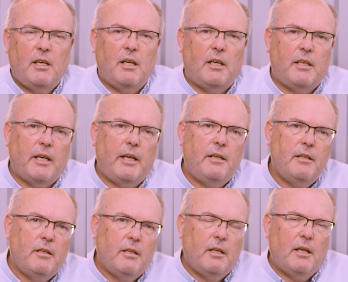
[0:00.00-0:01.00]

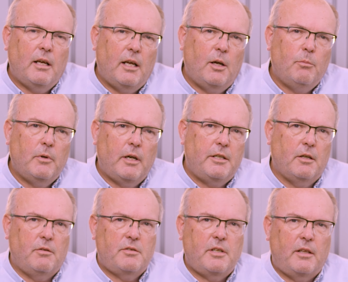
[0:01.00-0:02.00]
again, I
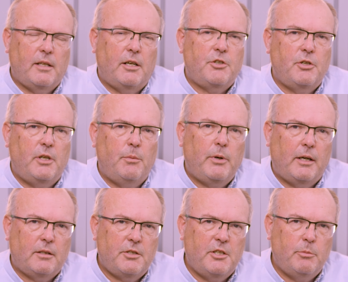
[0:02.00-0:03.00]
don't think that should
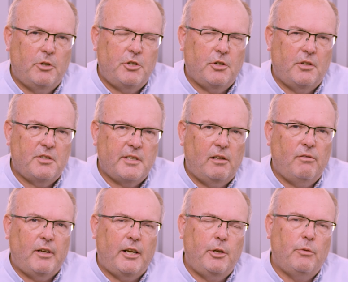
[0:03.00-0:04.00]
impact too much on the sale
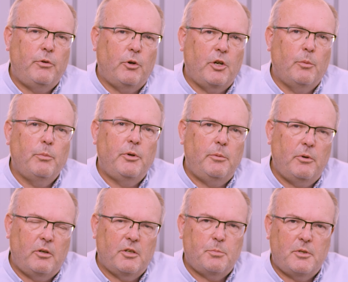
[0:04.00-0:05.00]
value of your company,
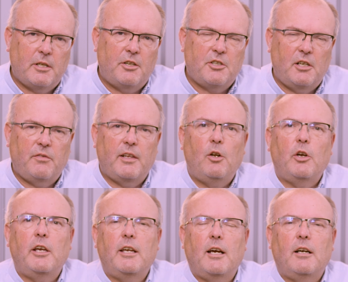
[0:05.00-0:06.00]
because potentially if they're
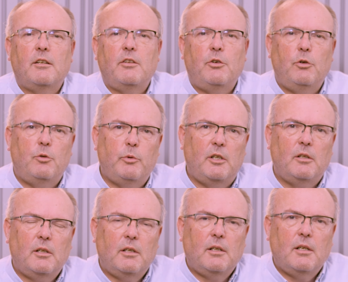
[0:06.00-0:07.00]
looking at the
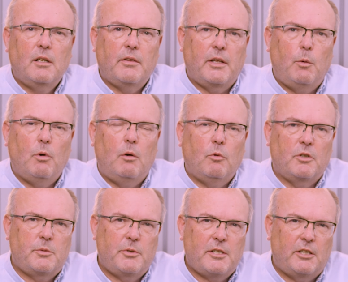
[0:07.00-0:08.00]
goodwill, they won't
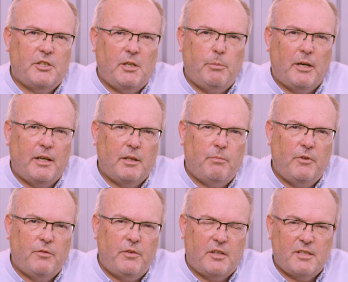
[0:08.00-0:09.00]
want to potentially buy
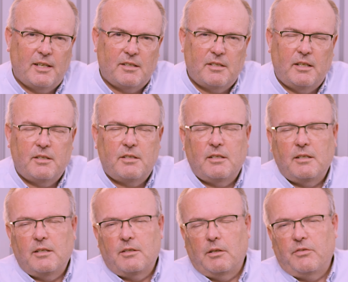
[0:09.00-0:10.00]
the fixed assets,
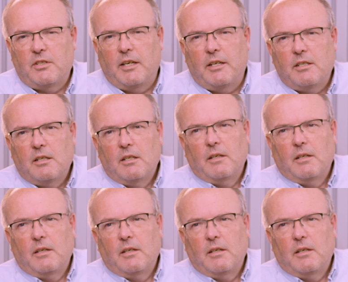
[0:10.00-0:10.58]
as I've said.